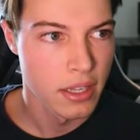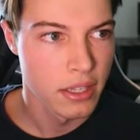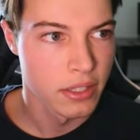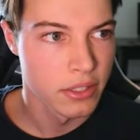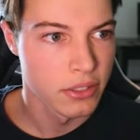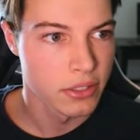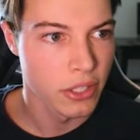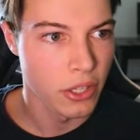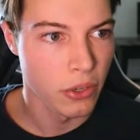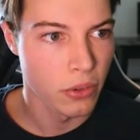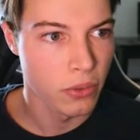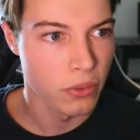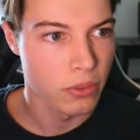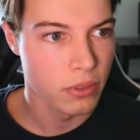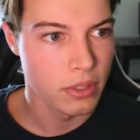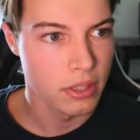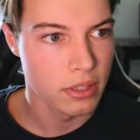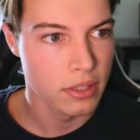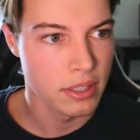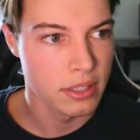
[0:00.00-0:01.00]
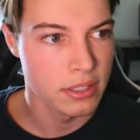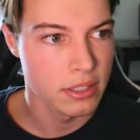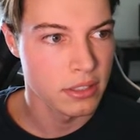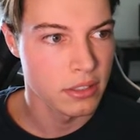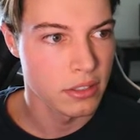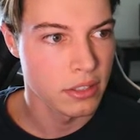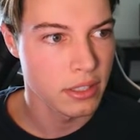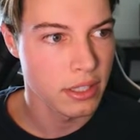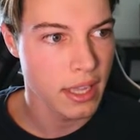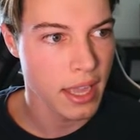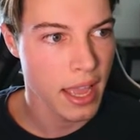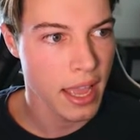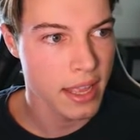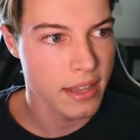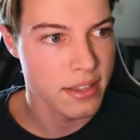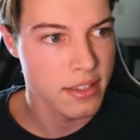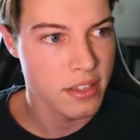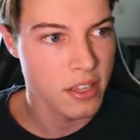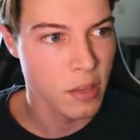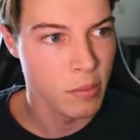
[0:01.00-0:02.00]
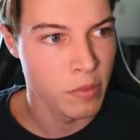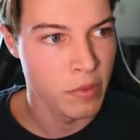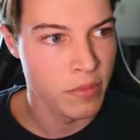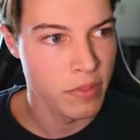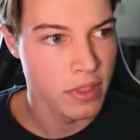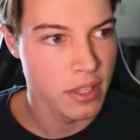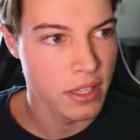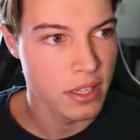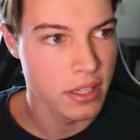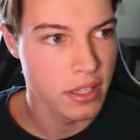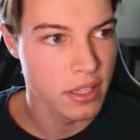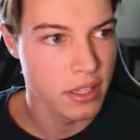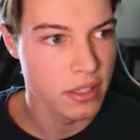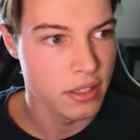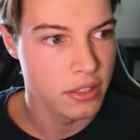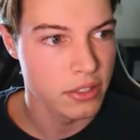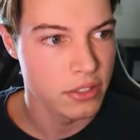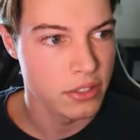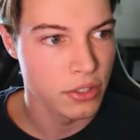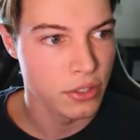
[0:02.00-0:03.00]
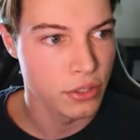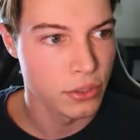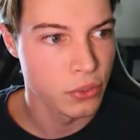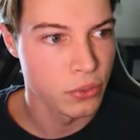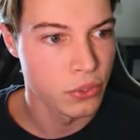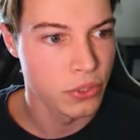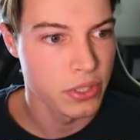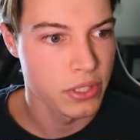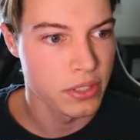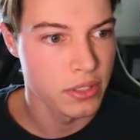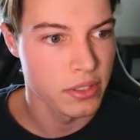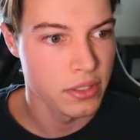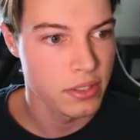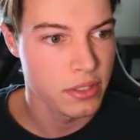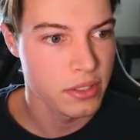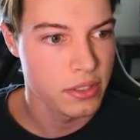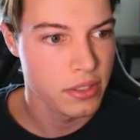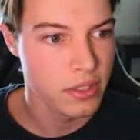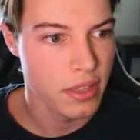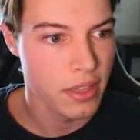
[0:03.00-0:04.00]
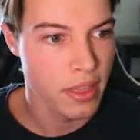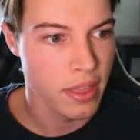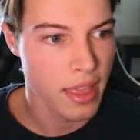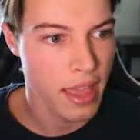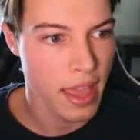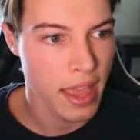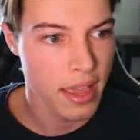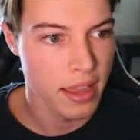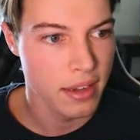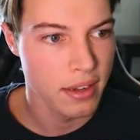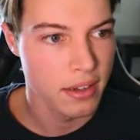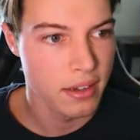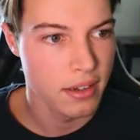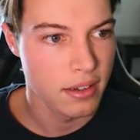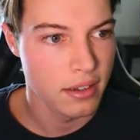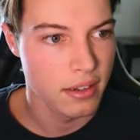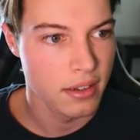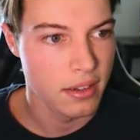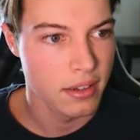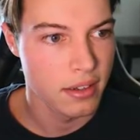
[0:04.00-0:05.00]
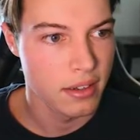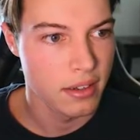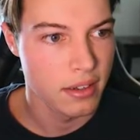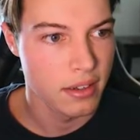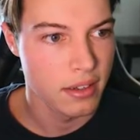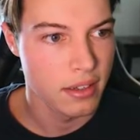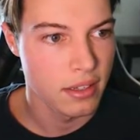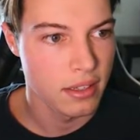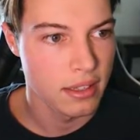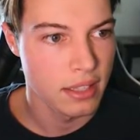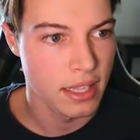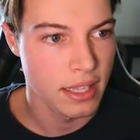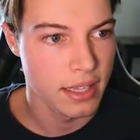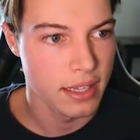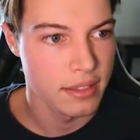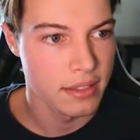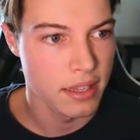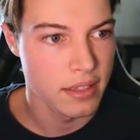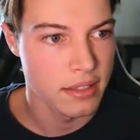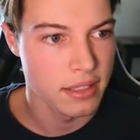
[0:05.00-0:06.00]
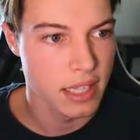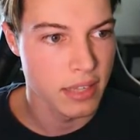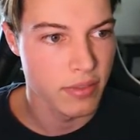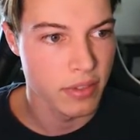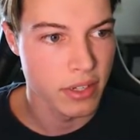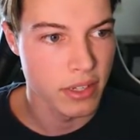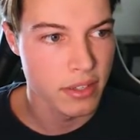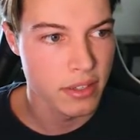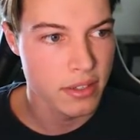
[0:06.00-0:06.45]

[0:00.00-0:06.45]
So let's look at some of the solutions that Lynis has given us,